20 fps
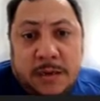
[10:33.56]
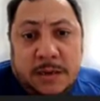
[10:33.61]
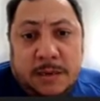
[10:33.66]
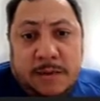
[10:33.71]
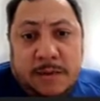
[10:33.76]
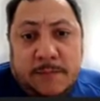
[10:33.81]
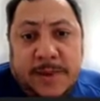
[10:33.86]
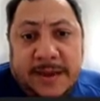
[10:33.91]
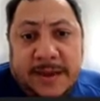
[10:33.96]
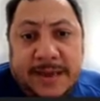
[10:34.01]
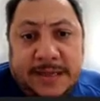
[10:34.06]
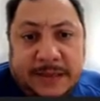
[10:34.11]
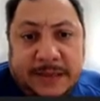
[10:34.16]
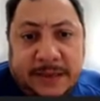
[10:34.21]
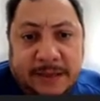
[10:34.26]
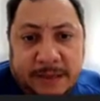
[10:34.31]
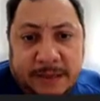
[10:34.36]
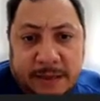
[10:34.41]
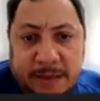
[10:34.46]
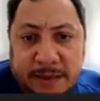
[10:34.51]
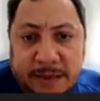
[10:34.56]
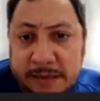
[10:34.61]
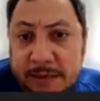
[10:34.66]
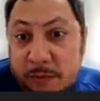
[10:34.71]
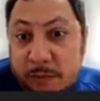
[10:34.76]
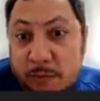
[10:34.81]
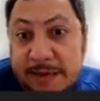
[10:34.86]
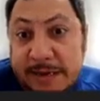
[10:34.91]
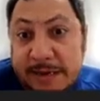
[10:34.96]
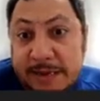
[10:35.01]
But
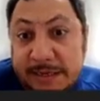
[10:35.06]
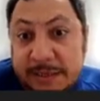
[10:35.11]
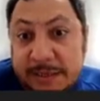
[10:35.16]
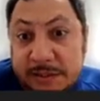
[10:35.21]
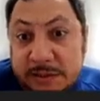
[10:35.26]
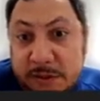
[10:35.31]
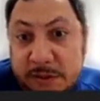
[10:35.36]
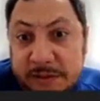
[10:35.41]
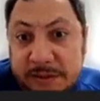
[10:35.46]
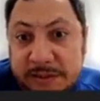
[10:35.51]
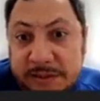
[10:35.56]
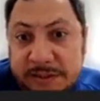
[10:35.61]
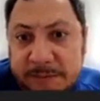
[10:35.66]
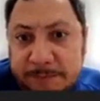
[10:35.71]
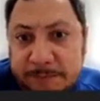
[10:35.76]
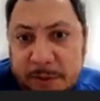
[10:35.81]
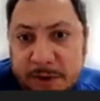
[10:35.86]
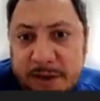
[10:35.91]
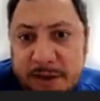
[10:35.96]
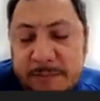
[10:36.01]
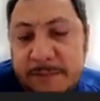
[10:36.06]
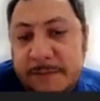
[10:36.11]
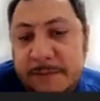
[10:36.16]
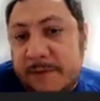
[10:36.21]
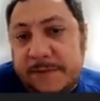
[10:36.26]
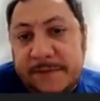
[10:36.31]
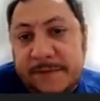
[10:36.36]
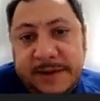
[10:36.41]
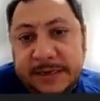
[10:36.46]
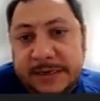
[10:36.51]
when I saw this problem, in
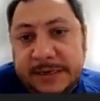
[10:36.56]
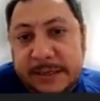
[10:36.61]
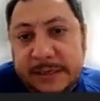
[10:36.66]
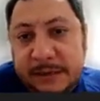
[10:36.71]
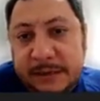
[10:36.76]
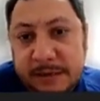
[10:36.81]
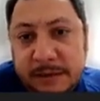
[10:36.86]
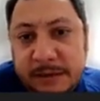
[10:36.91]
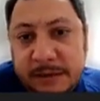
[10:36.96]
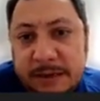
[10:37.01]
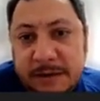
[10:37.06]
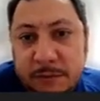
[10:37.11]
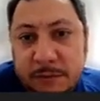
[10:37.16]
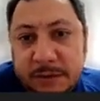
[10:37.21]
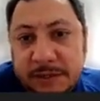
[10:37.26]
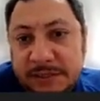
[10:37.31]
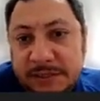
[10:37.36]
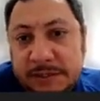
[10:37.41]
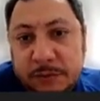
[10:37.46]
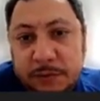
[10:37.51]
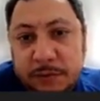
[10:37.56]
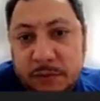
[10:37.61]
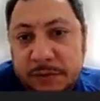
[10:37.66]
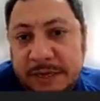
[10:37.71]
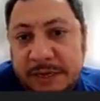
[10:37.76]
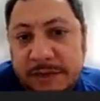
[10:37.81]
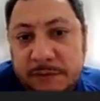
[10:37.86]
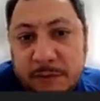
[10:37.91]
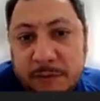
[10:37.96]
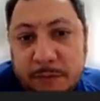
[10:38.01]
fact, there was two
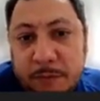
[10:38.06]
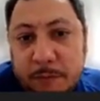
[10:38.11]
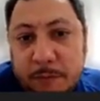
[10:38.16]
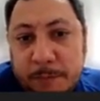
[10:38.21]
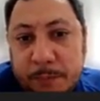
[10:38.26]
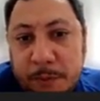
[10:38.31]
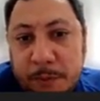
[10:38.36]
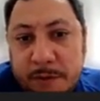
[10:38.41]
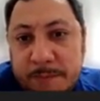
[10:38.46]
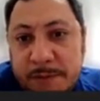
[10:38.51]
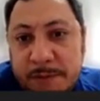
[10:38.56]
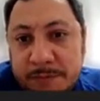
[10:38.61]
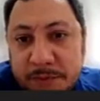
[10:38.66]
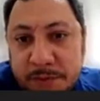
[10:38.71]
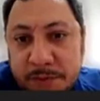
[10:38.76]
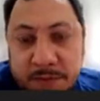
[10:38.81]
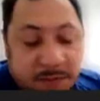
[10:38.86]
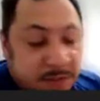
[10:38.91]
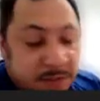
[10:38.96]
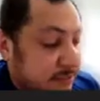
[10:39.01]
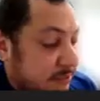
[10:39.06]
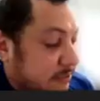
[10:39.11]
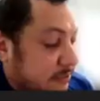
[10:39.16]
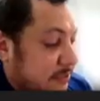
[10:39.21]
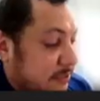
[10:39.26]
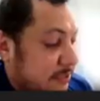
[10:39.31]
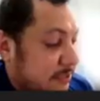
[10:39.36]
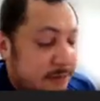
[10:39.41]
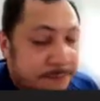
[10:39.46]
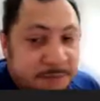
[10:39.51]
natural problems on this
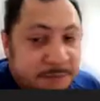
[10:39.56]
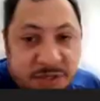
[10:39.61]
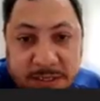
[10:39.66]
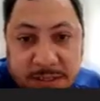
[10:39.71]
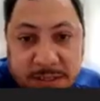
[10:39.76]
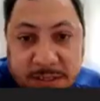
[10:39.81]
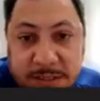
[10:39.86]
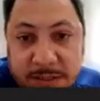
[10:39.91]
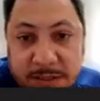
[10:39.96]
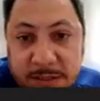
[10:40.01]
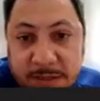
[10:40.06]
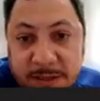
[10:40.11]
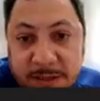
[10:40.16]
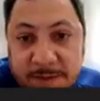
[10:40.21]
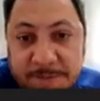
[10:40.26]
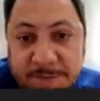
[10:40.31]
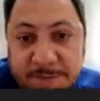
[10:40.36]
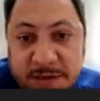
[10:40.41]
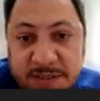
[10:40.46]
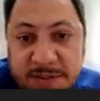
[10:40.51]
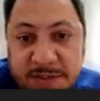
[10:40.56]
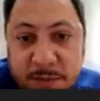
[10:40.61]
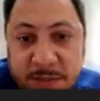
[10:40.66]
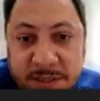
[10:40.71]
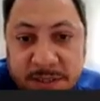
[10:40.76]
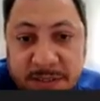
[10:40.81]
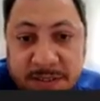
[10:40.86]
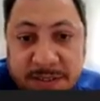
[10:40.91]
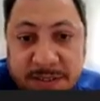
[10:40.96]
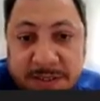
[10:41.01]
subject. The first
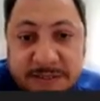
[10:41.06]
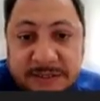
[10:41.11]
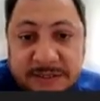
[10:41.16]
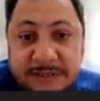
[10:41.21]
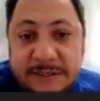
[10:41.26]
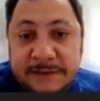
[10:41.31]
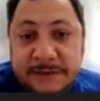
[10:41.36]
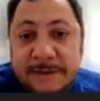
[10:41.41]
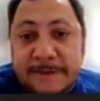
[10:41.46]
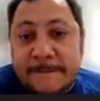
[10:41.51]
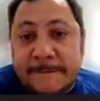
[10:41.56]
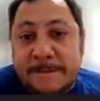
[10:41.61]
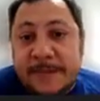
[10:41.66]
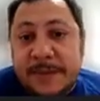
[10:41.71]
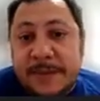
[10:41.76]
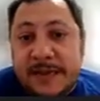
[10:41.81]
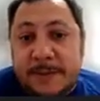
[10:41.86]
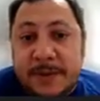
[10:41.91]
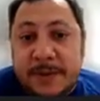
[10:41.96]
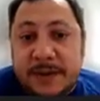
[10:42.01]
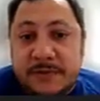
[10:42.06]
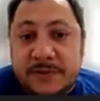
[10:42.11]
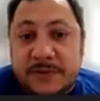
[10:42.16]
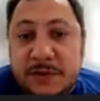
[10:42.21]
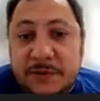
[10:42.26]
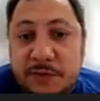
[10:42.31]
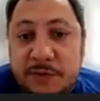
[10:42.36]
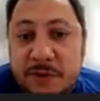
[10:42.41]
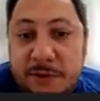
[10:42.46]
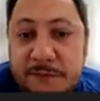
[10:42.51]
one is about
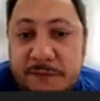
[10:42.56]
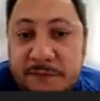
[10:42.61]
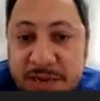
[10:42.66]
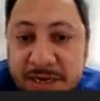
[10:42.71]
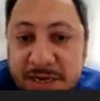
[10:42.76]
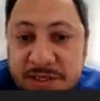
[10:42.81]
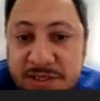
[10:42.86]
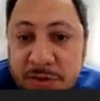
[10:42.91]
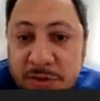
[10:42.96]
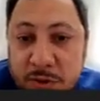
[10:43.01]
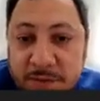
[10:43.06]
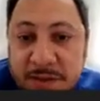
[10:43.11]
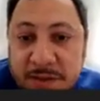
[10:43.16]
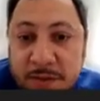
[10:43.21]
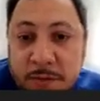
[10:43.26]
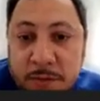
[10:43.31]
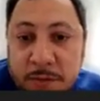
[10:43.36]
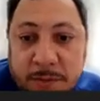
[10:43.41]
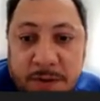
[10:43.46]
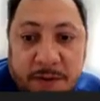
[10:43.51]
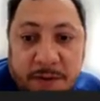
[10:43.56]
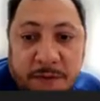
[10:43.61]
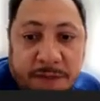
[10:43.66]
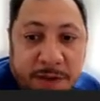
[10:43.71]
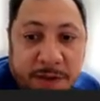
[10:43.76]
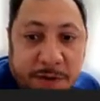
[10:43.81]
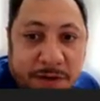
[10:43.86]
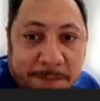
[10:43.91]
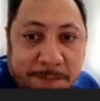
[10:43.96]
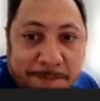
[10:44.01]
the real version of the Nobile
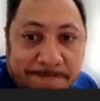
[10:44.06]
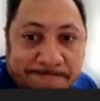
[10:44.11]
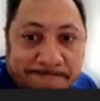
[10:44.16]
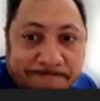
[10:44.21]
theorem.